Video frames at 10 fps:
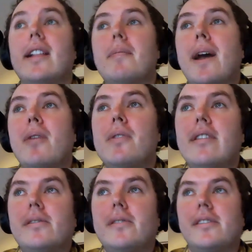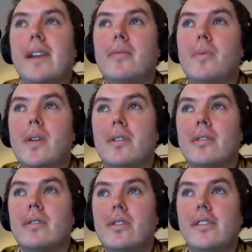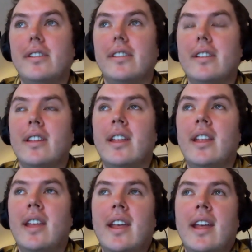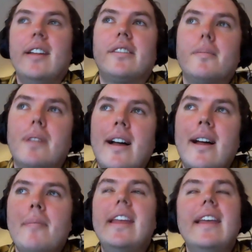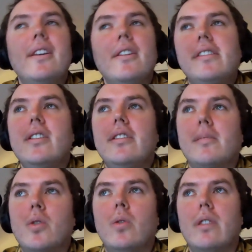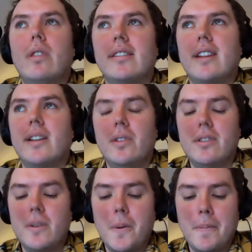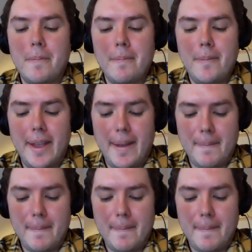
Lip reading: back when this was made, we were all using Sublime. There's still some cool things that it will do, but yeah.